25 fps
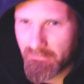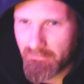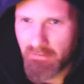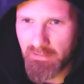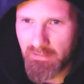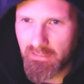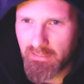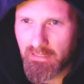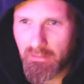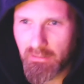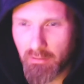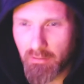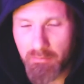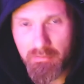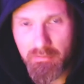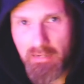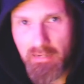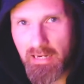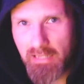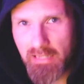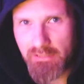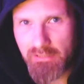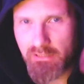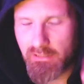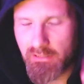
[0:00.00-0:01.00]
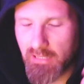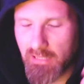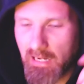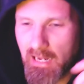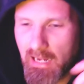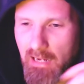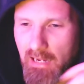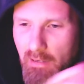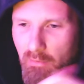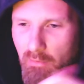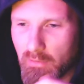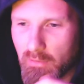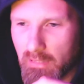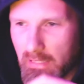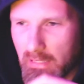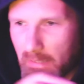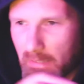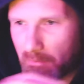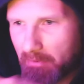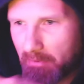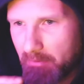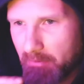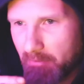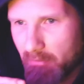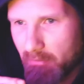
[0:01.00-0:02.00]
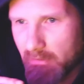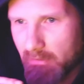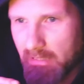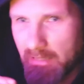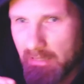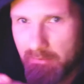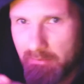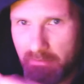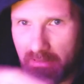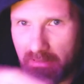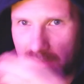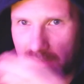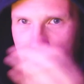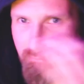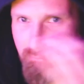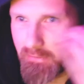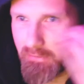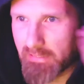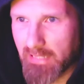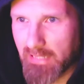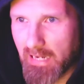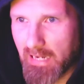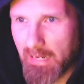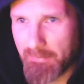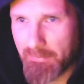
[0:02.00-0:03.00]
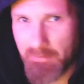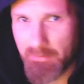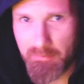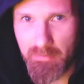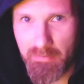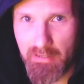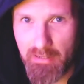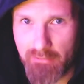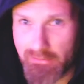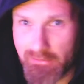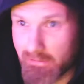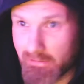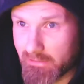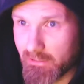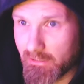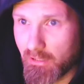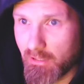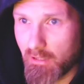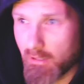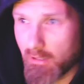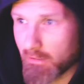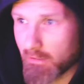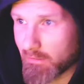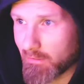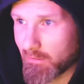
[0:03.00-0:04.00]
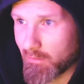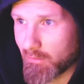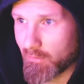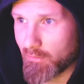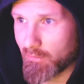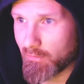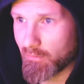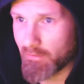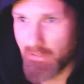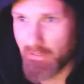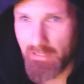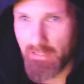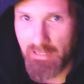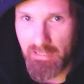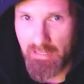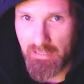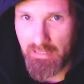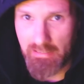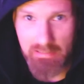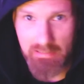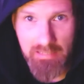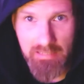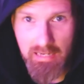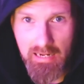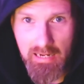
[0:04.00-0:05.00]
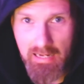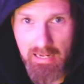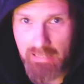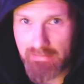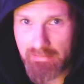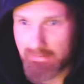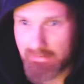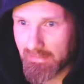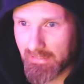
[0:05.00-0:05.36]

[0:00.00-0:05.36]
comprehension how people can be really hyped about the dog or a cat